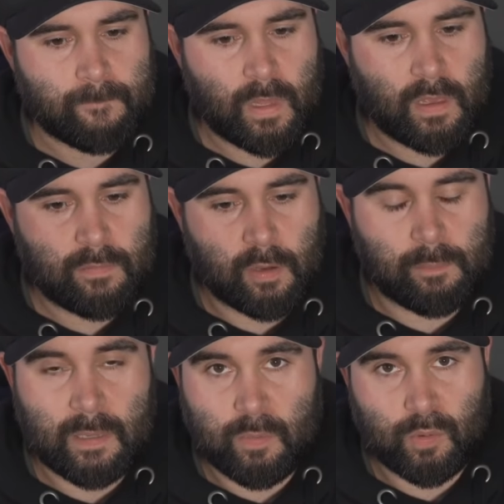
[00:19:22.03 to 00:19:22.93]
you know,
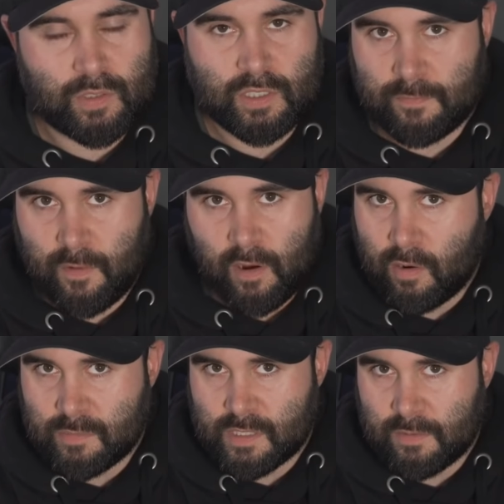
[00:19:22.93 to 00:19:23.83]
people's
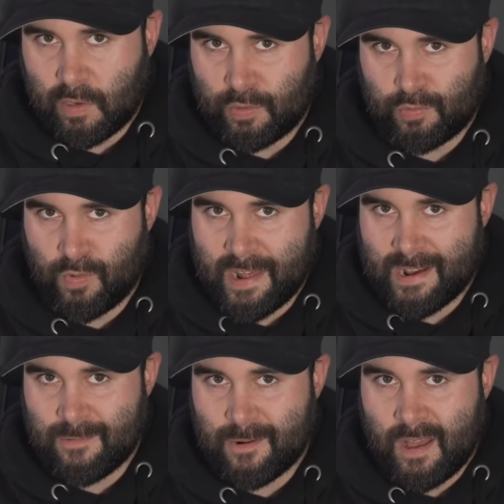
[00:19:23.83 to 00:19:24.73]
firearm certificates run
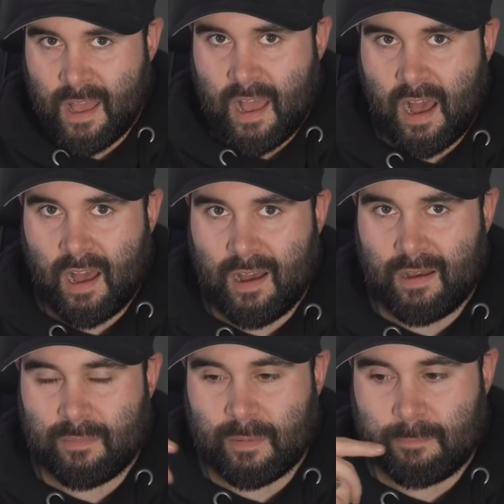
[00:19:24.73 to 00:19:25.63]
out,
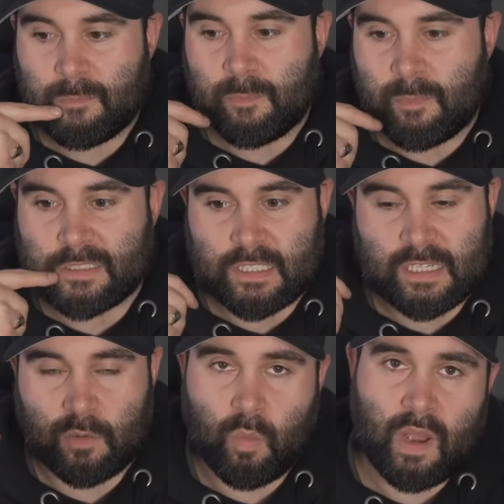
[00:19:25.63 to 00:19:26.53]
but basically
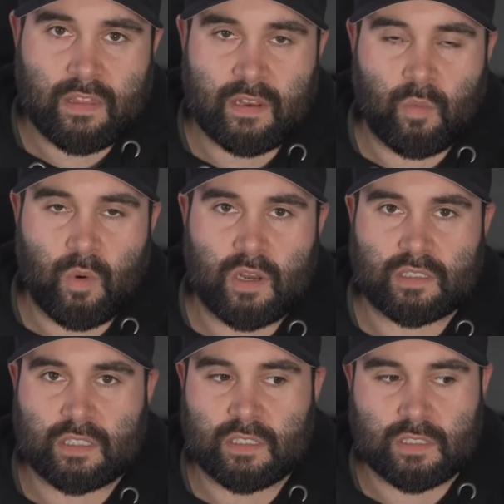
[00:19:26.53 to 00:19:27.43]
the way that it
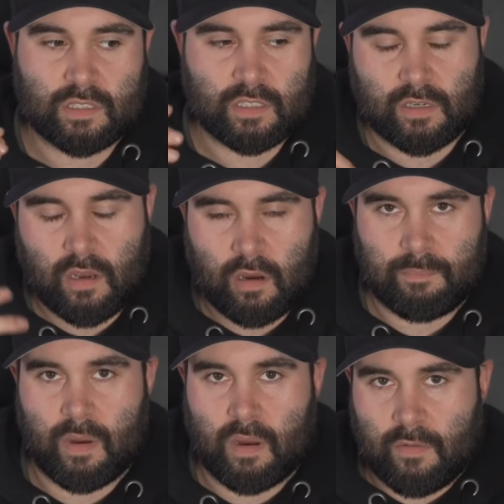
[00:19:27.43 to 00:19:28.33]
works is, you know,
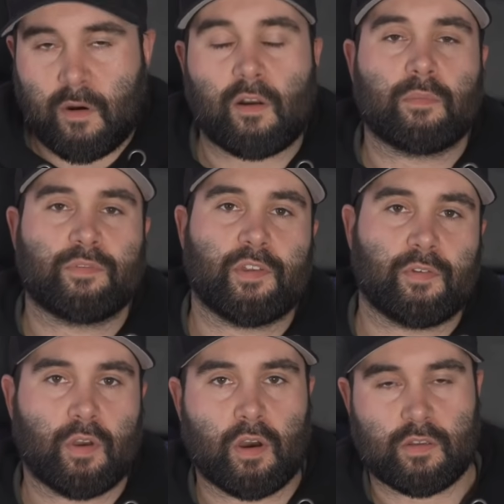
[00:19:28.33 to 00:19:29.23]
our firearm
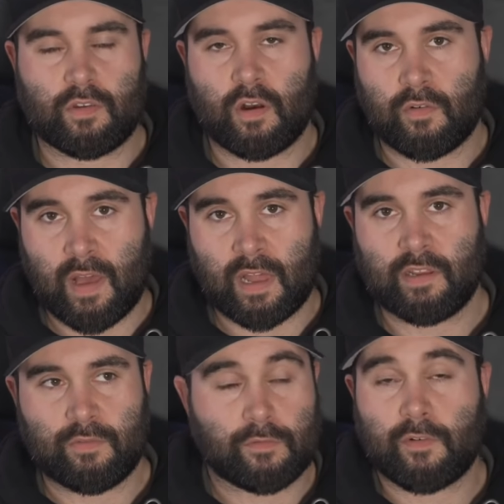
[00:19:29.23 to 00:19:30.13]
certificates are valid
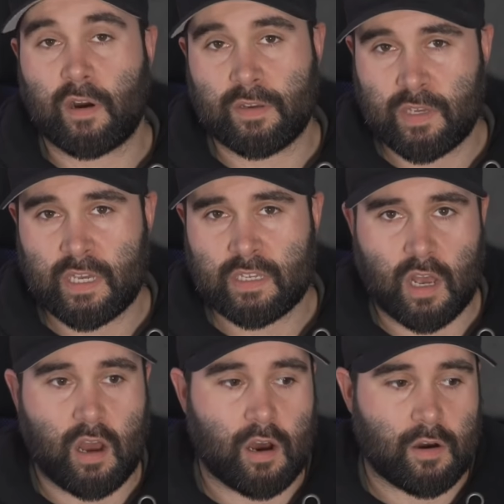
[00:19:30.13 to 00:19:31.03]
for 5 years.
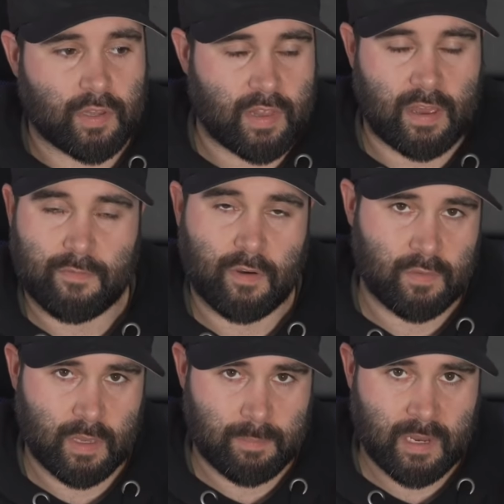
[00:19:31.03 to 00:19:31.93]
After that
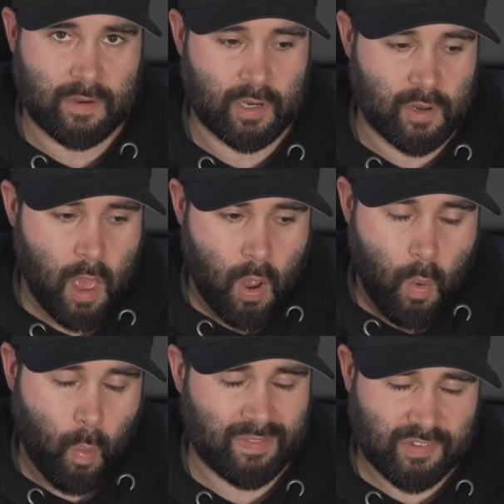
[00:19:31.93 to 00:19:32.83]
5-year period,
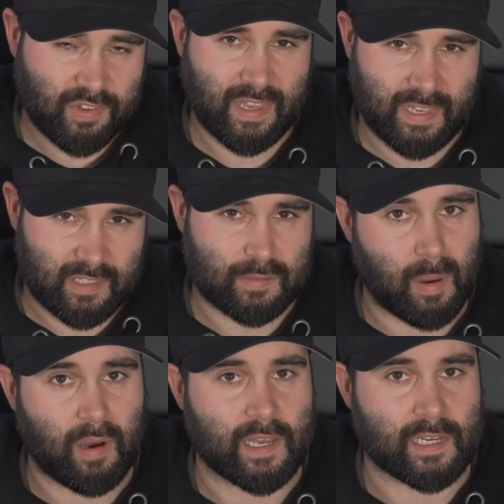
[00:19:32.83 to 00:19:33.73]
once they
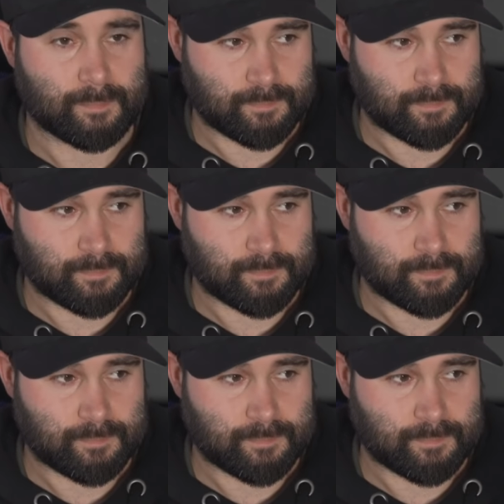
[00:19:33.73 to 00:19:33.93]
expire,